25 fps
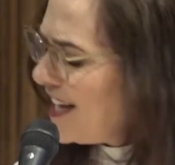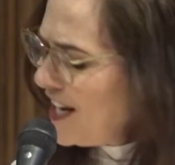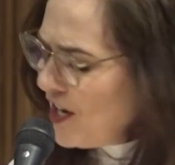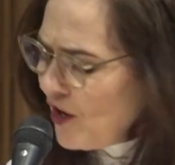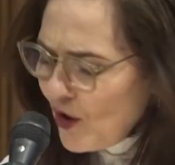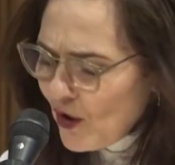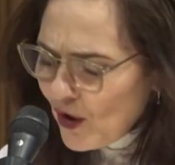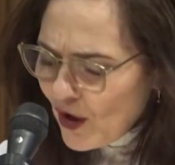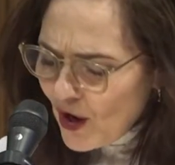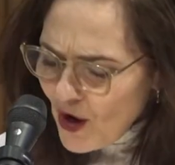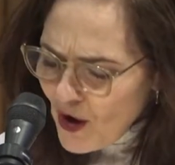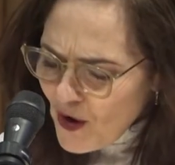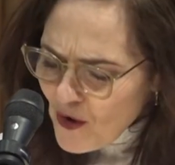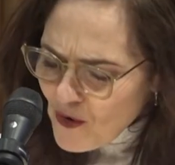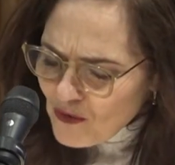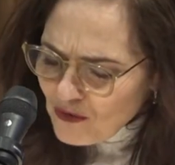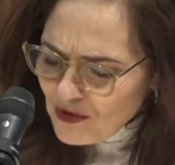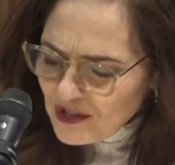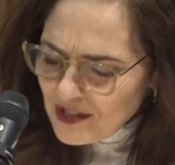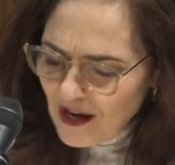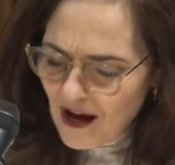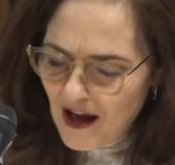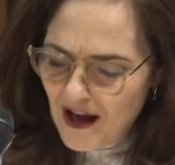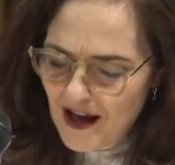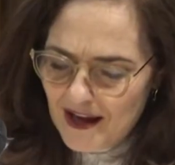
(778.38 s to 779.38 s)
in our own
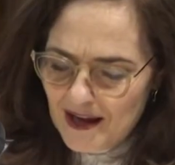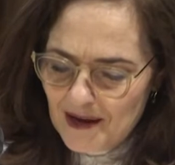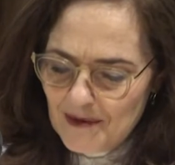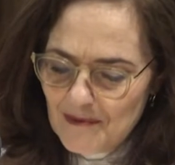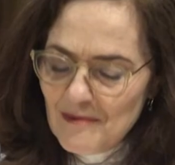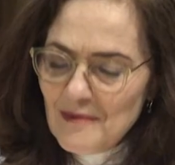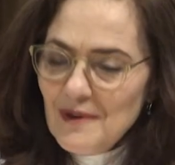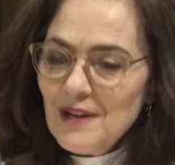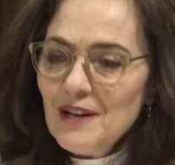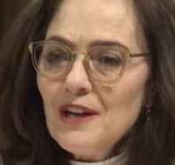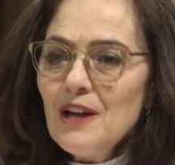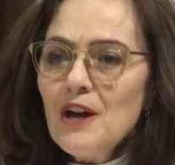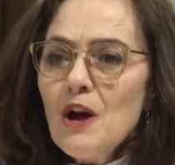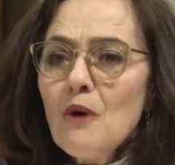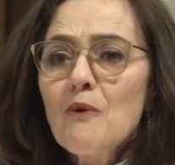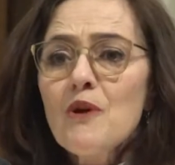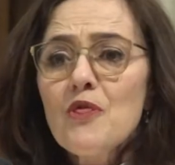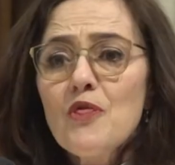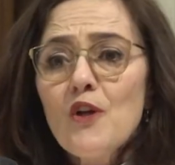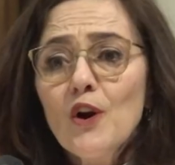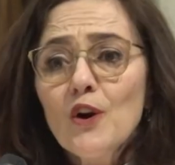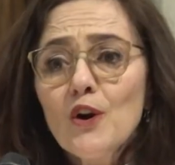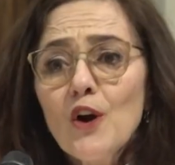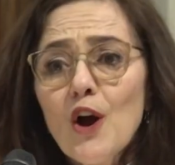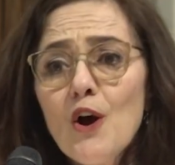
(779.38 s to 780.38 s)
time
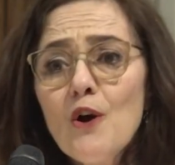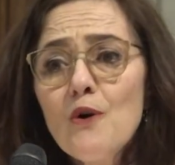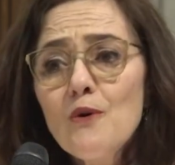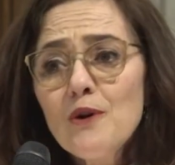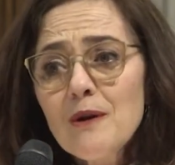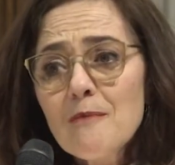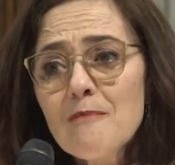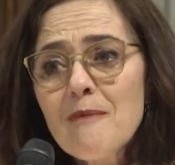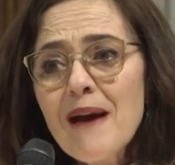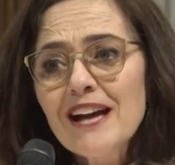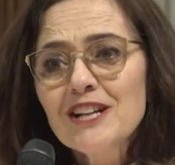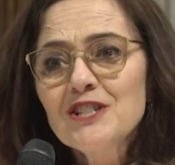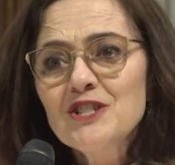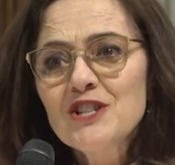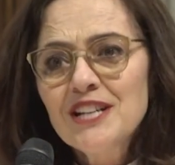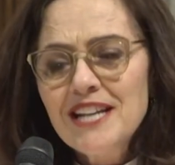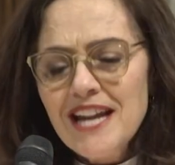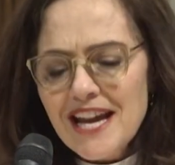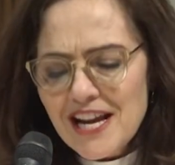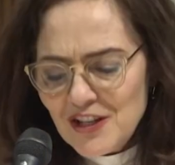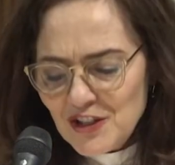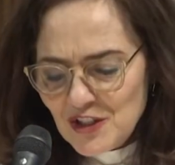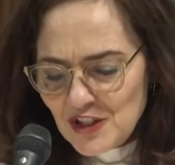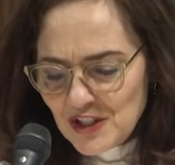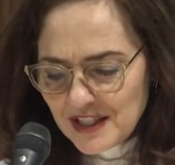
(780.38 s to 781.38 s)
with our own
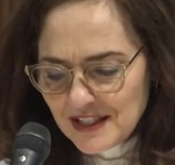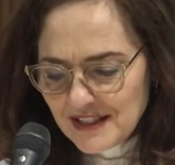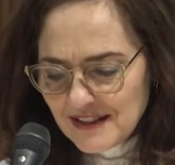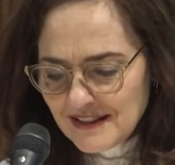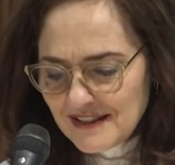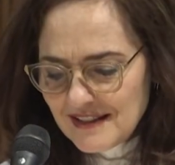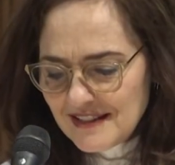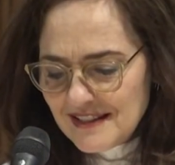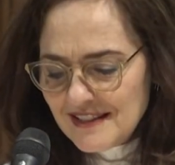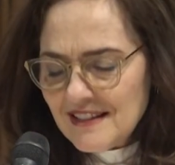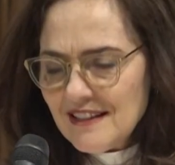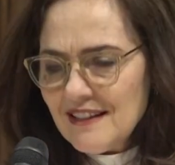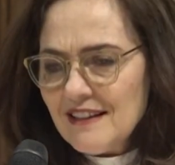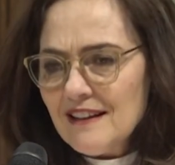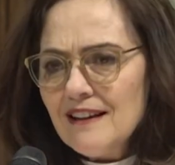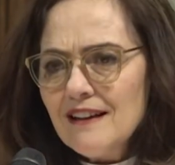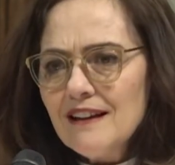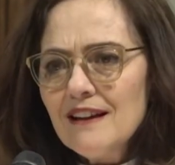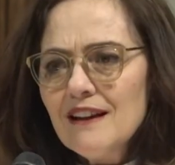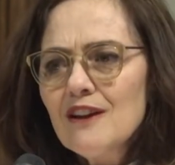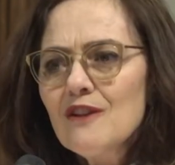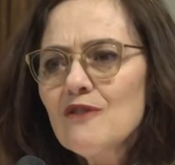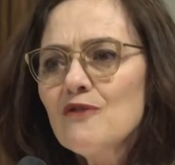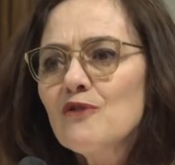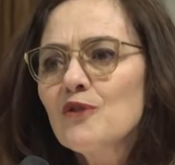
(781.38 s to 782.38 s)
imaginations,
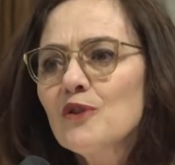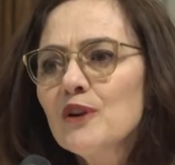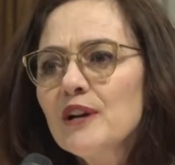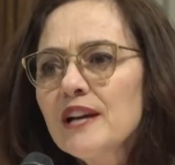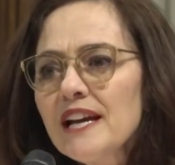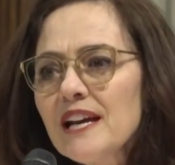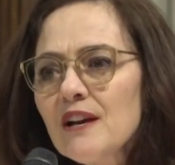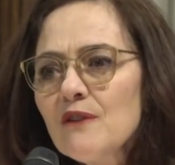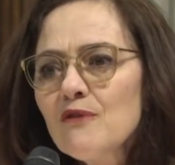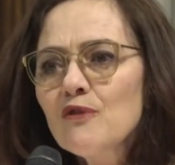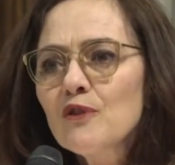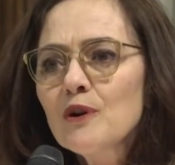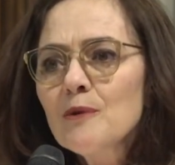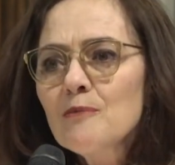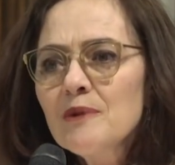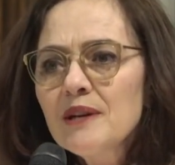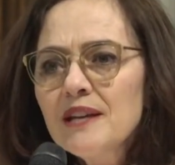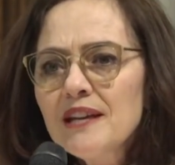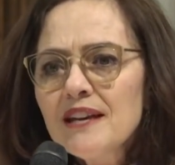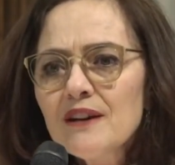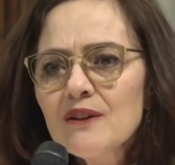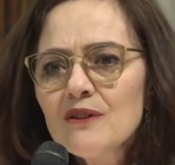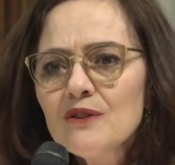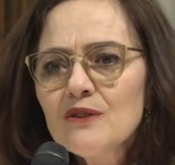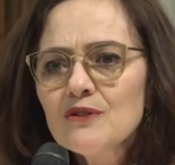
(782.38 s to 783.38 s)
free from
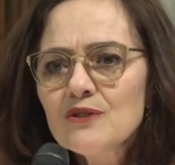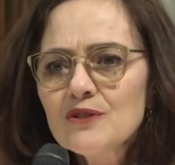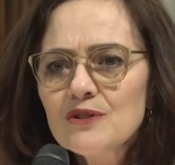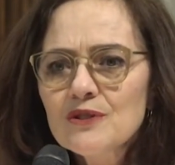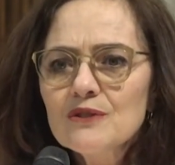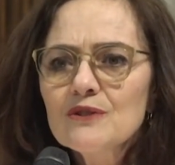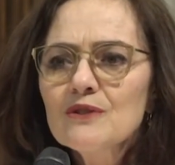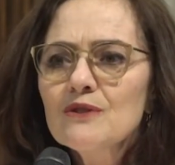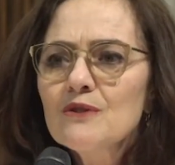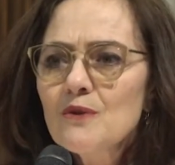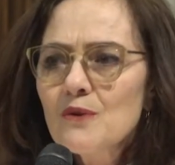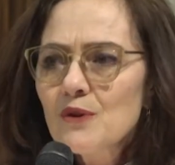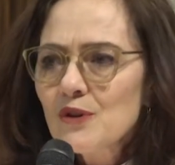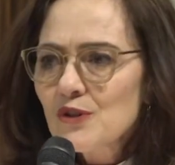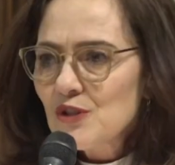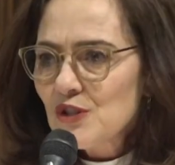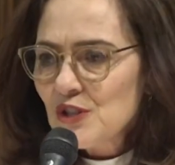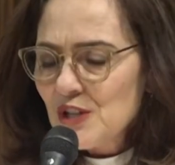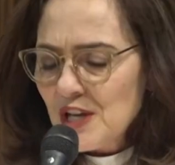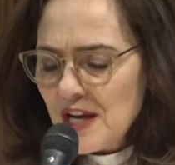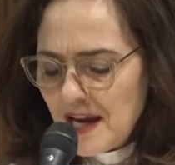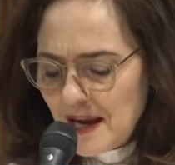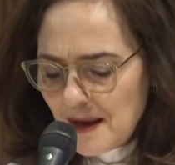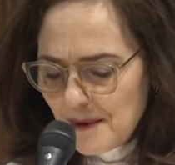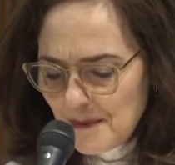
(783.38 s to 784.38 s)
guilt or
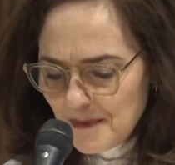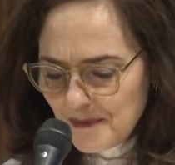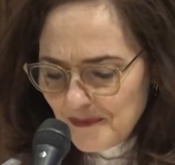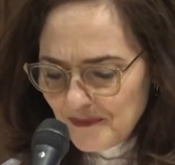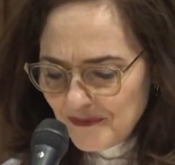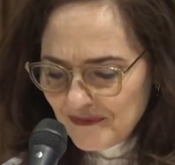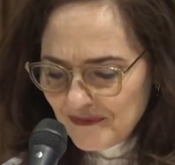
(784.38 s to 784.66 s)
shame.